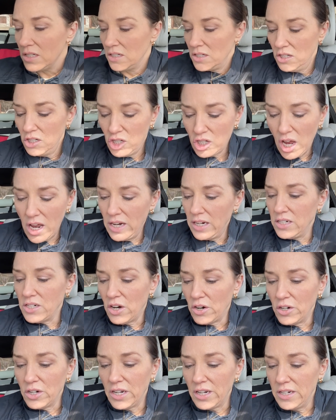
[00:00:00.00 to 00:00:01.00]
Shani
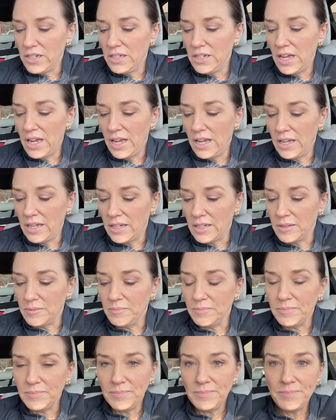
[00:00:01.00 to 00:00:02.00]
Darden
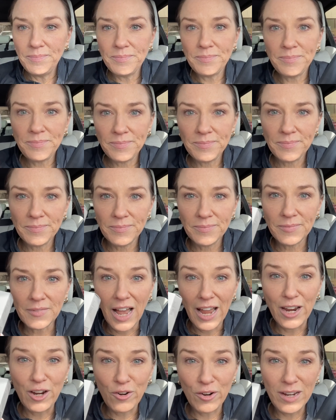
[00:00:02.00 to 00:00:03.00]
um,
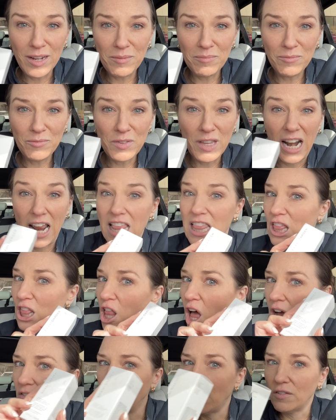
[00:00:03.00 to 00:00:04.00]
eye cream that I
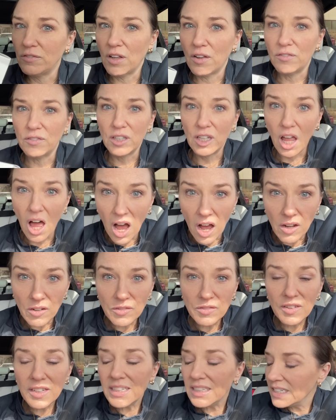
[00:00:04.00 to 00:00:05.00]
love, love, love, love.
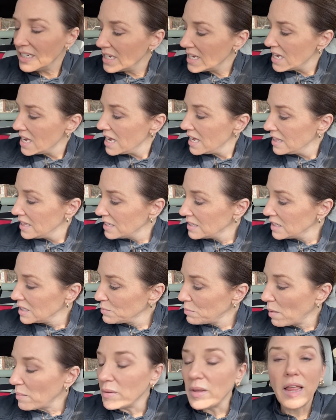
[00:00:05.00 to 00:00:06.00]
This is
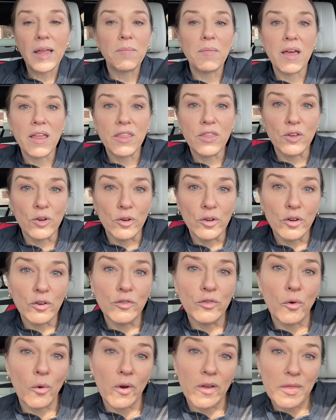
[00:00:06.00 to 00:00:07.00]
probably like my third or
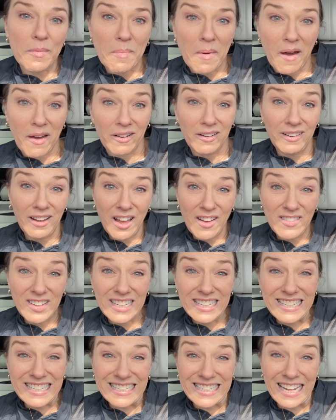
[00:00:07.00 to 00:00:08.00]
fourth bottle of
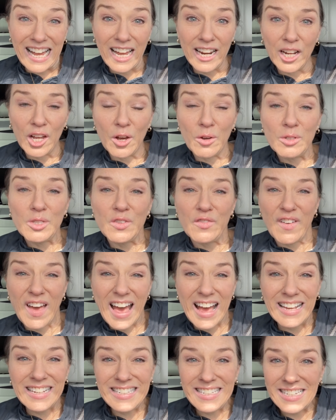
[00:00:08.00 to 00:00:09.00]
it. It kind of goes
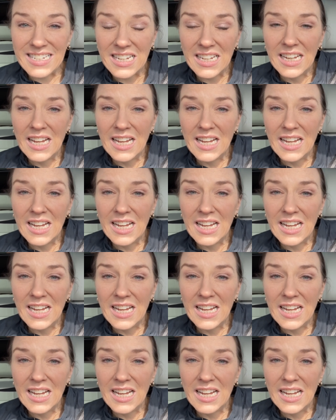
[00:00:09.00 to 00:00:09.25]
fast.